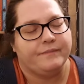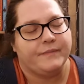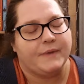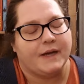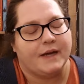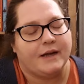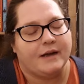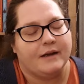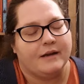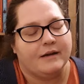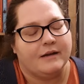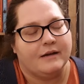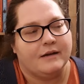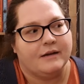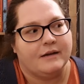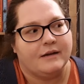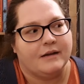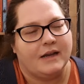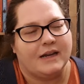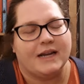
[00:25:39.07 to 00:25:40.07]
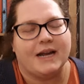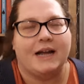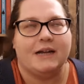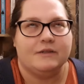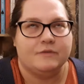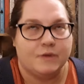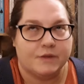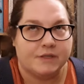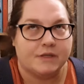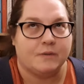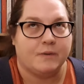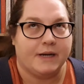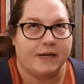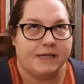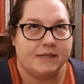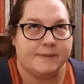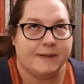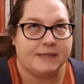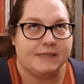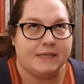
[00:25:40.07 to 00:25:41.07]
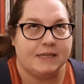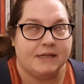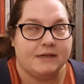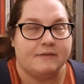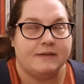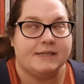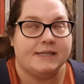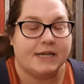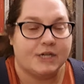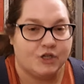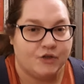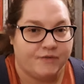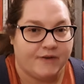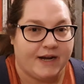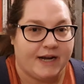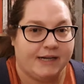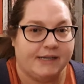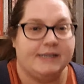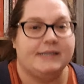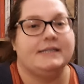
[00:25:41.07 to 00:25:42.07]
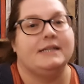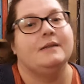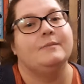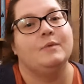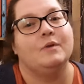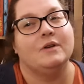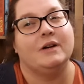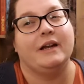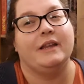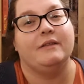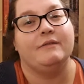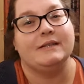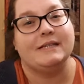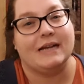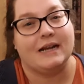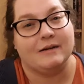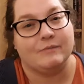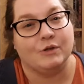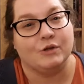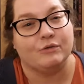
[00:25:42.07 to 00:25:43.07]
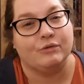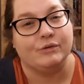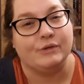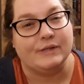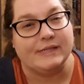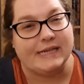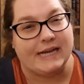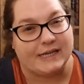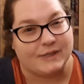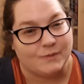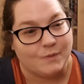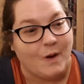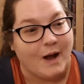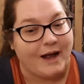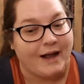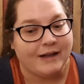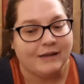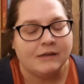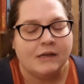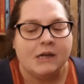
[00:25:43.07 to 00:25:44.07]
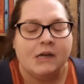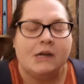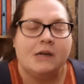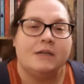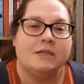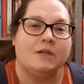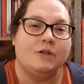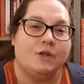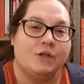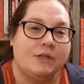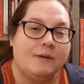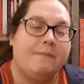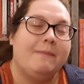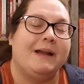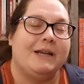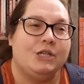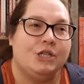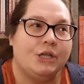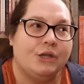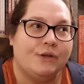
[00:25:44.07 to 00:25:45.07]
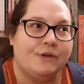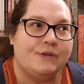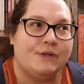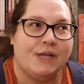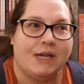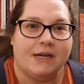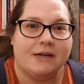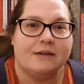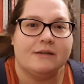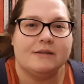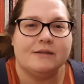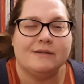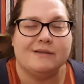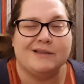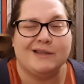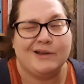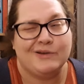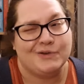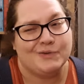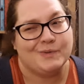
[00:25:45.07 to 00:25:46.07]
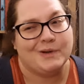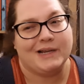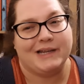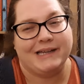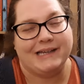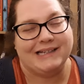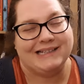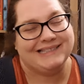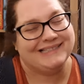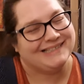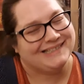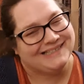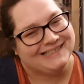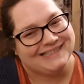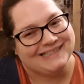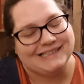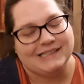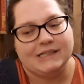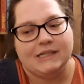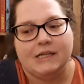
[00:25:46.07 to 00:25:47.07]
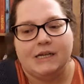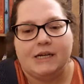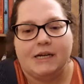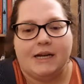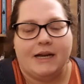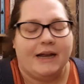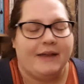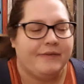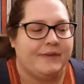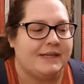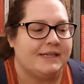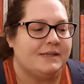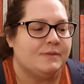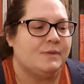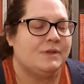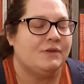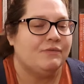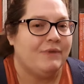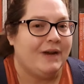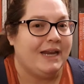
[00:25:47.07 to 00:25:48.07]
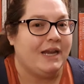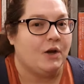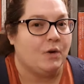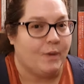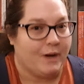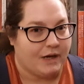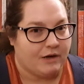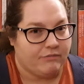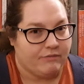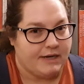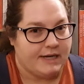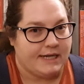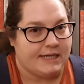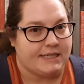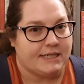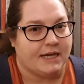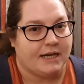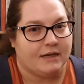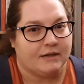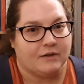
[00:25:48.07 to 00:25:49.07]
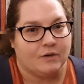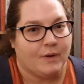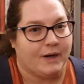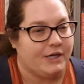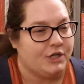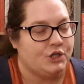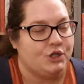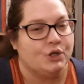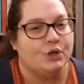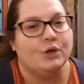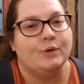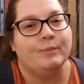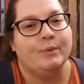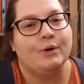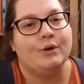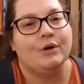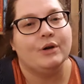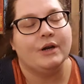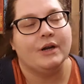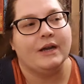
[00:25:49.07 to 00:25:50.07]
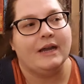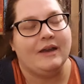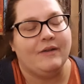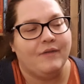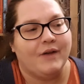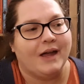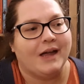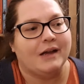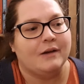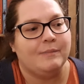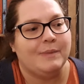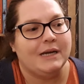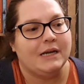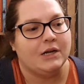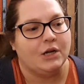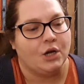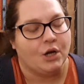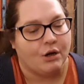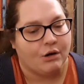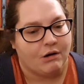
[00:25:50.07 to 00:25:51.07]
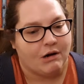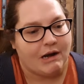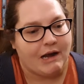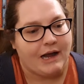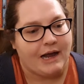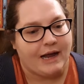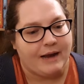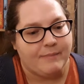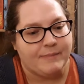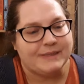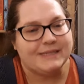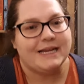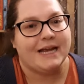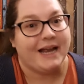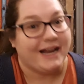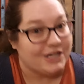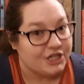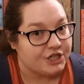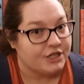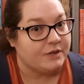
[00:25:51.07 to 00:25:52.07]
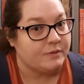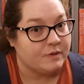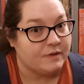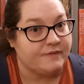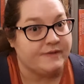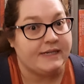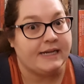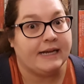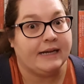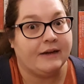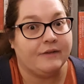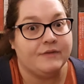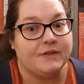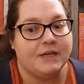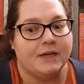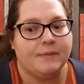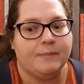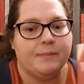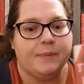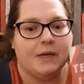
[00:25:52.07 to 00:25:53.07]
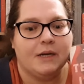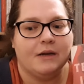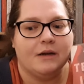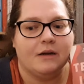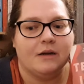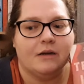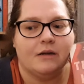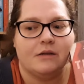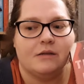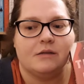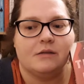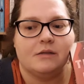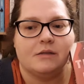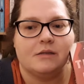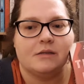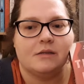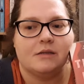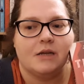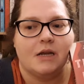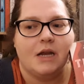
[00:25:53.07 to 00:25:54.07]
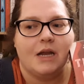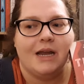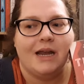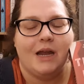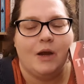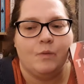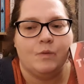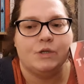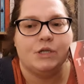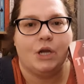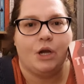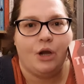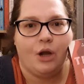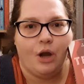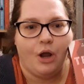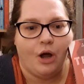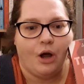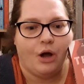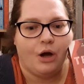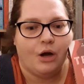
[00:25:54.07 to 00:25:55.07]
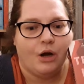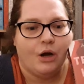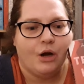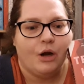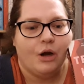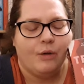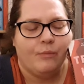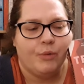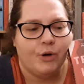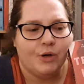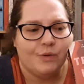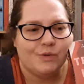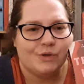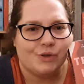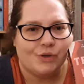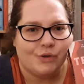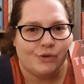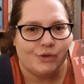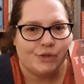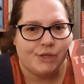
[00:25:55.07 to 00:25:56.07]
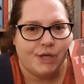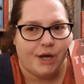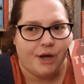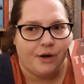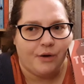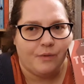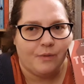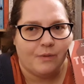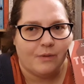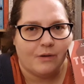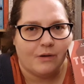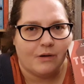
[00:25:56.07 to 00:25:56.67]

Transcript: that I kind of wasn't quite expecting. There is sexual violence in the book and there is animal cruelty as well. So just to mention those things because those were like this was a really quick read and quite a short book. If it had been longer, I potentially would have DNF'd it because it was a lot, but it was also